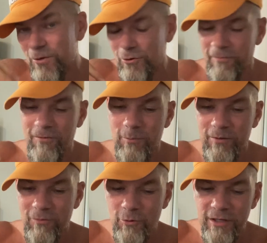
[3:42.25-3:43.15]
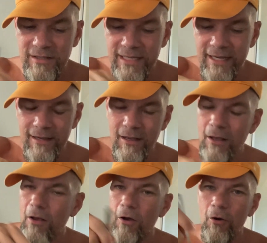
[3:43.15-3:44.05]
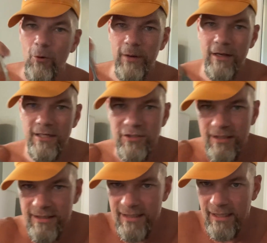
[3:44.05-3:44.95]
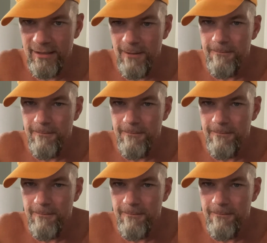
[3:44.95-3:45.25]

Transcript: for my fortieth day. Oh my gosh, look at this, guys.